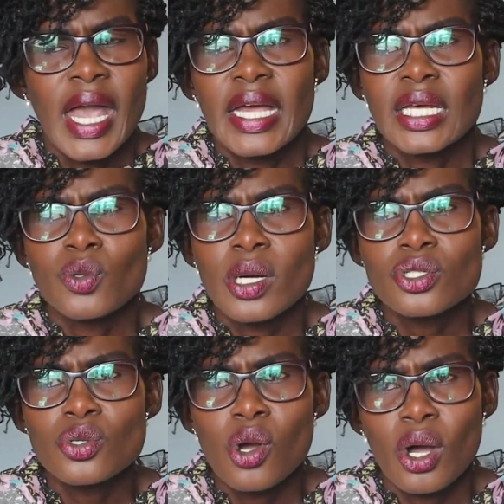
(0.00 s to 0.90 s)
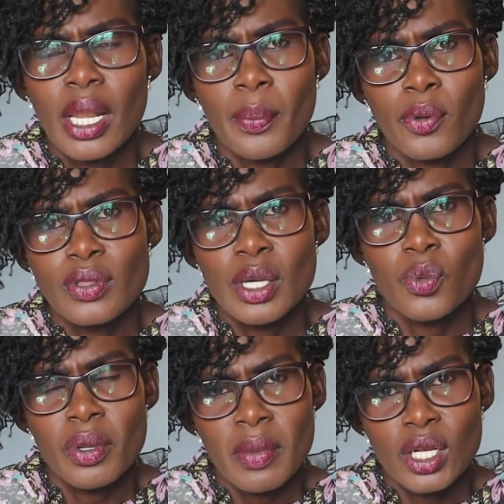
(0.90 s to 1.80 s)
And I'd want to call upon the
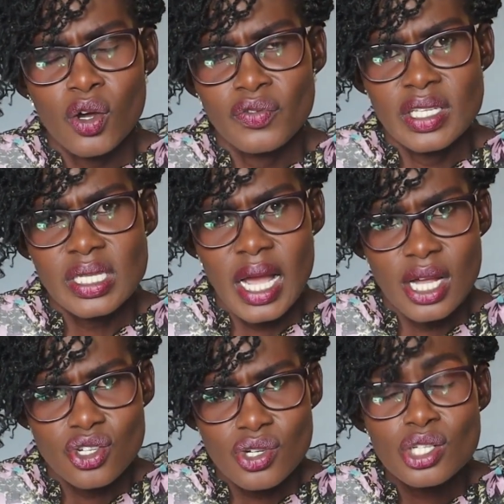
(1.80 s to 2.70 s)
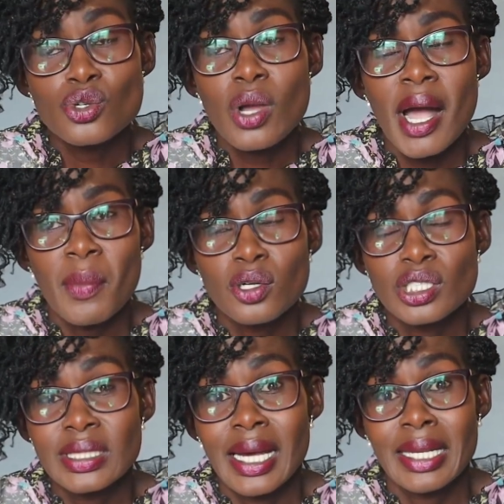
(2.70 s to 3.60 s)
women of this country to come out
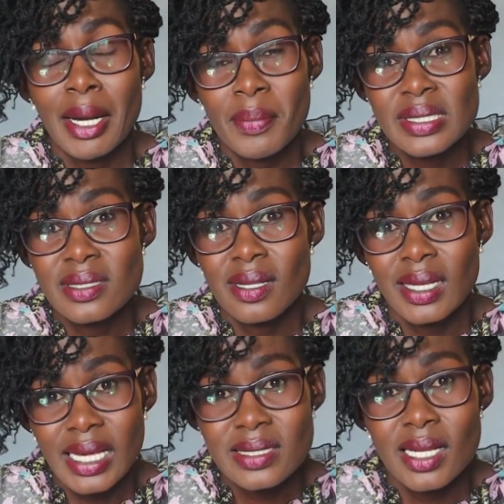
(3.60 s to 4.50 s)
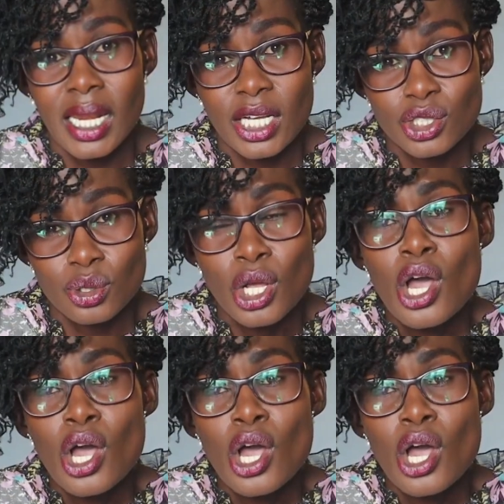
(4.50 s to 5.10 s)
with their numbers in the next election